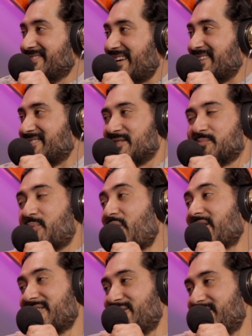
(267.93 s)
Like just
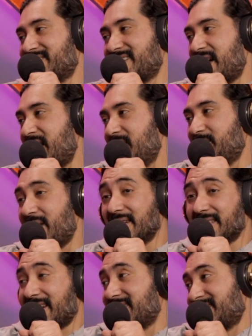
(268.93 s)
barking all the time. I
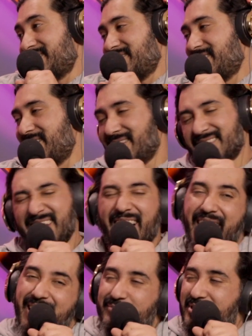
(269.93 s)
was like, because, you know, I was like,
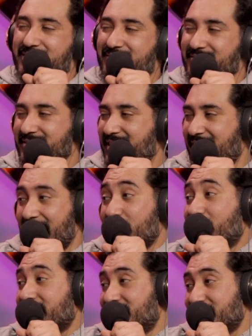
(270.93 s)
I don't
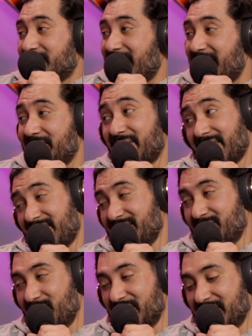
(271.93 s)
want to deal with that if I can
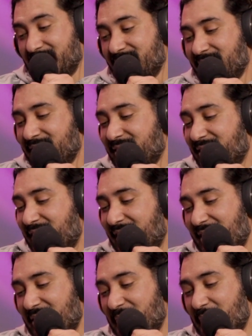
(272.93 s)
avoid it.
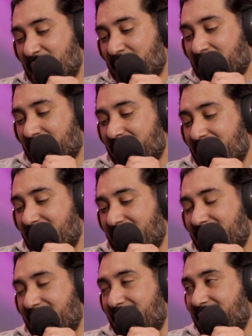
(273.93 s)
And
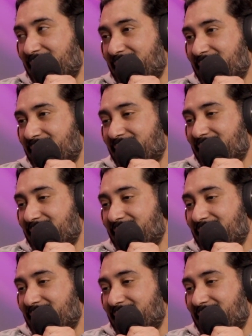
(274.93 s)
then